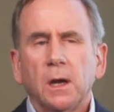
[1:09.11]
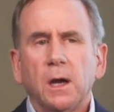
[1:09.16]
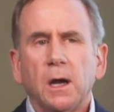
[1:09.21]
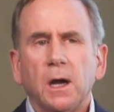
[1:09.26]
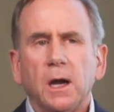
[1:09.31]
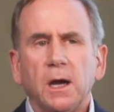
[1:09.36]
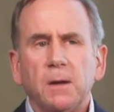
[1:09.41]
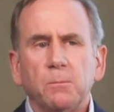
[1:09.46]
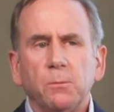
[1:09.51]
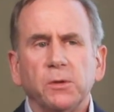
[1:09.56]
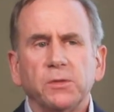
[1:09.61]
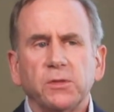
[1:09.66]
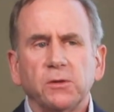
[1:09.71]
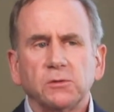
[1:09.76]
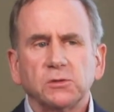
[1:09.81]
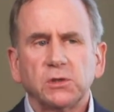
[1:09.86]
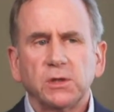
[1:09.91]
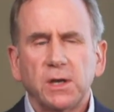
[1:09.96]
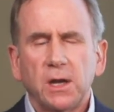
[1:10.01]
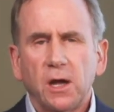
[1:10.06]
But
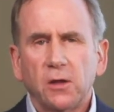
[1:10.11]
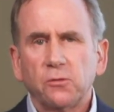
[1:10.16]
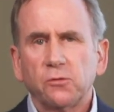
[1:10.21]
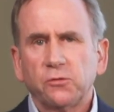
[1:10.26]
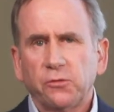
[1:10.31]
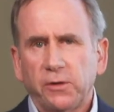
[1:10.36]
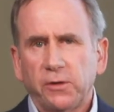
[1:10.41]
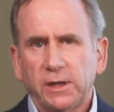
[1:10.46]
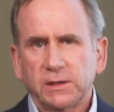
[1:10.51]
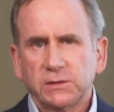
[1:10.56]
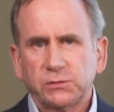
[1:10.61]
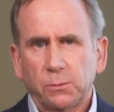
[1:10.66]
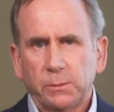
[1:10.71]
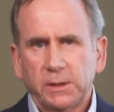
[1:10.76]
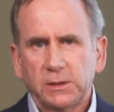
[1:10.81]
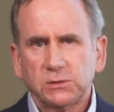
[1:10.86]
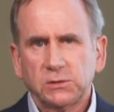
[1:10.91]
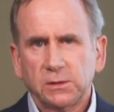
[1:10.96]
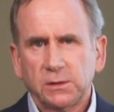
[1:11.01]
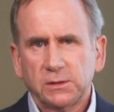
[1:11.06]
there's another
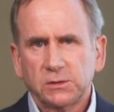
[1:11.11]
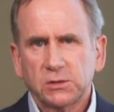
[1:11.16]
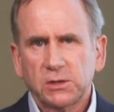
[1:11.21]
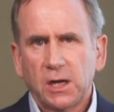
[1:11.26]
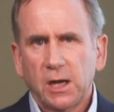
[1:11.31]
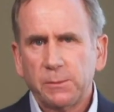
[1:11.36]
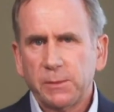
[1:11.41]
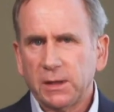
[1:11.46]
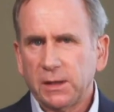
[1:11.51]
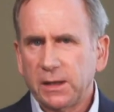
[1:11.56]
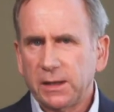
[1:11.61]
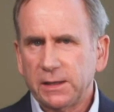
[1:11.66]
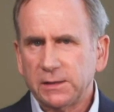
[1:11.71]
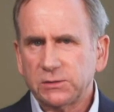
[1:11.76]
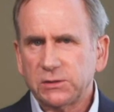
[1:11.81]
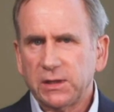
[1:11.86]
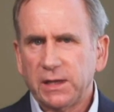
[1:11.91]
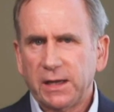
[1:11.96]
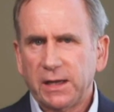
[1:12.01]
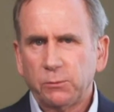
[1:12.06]
transformation that's coming, and
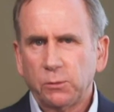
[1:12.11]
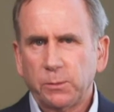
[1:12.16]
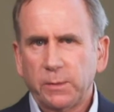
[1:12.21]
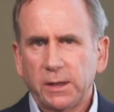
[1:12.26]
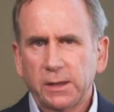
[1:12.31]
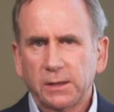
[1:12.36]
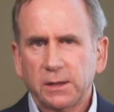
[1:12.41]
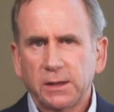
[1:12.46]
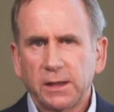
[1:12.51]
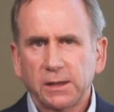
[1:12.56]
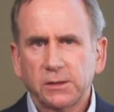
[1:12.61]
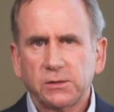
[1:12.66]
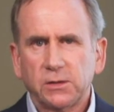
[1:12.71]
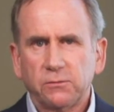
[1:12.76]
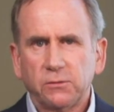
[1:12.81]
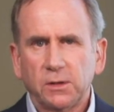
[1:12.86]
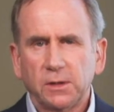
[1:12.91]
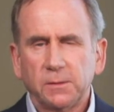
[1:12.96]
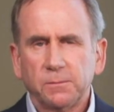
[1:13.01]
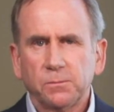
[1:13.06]
it's enabled by
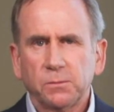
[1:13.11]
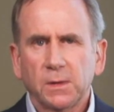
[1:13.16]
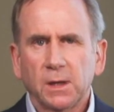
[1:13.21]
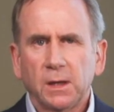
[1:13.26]
connectivity.